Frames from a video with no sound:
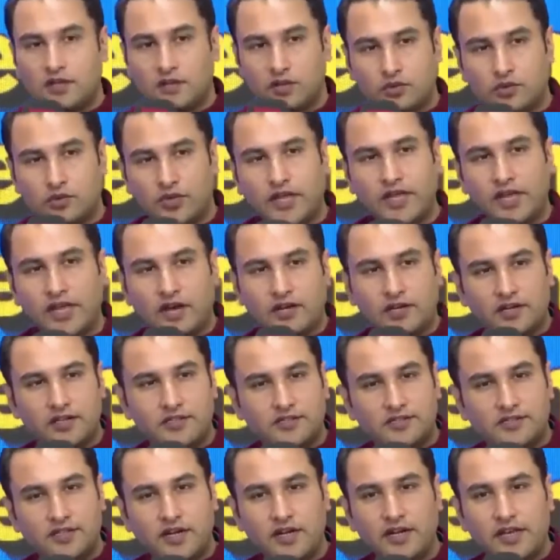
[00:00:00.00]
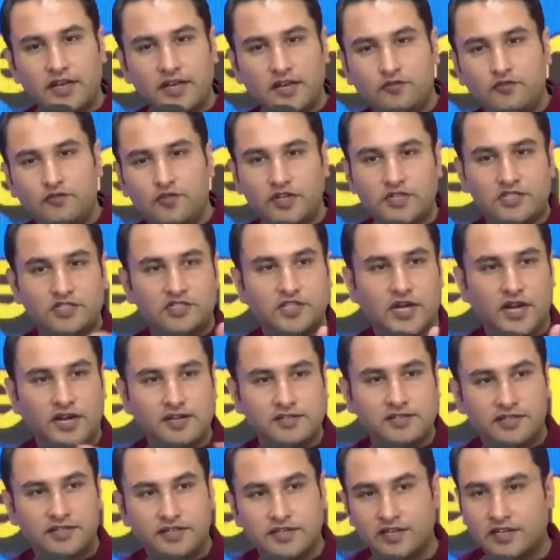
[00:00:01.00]
could I understand every
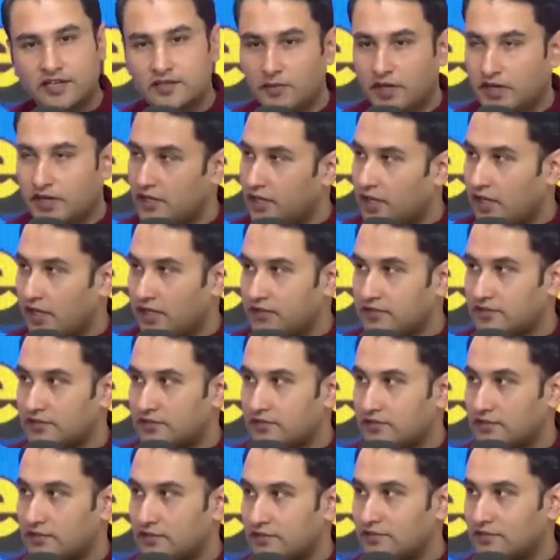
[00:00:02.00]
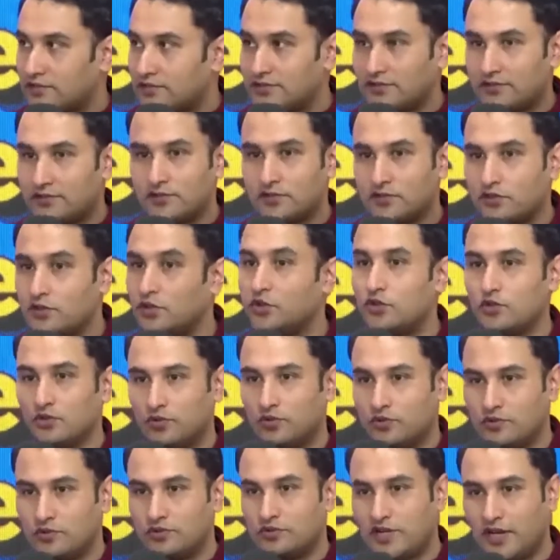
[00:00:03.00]
child sitting in my class?
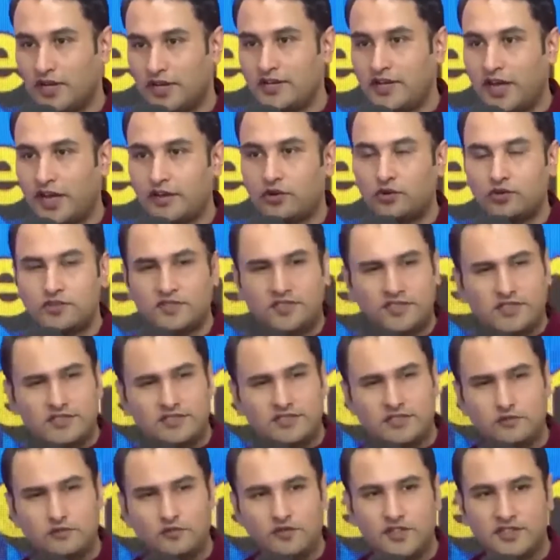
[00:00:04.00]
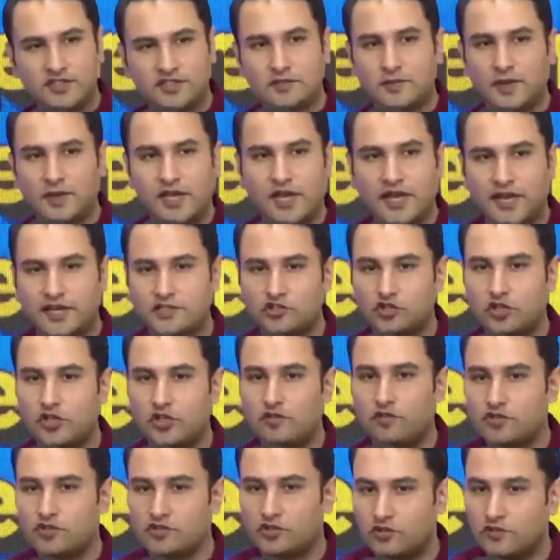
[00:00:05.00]
No, right? I could see some faces, but I actually
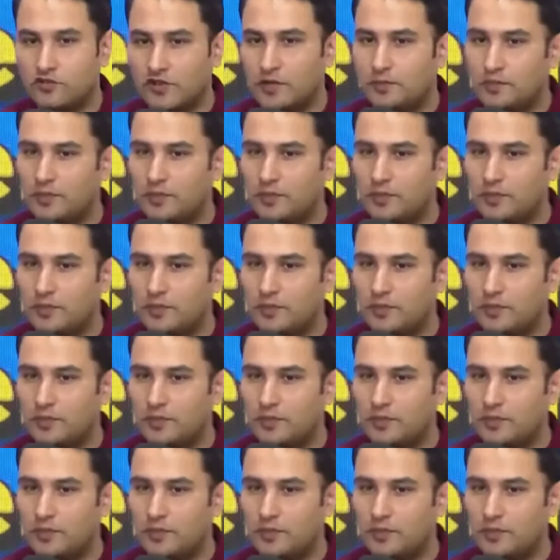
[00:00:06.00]
was not very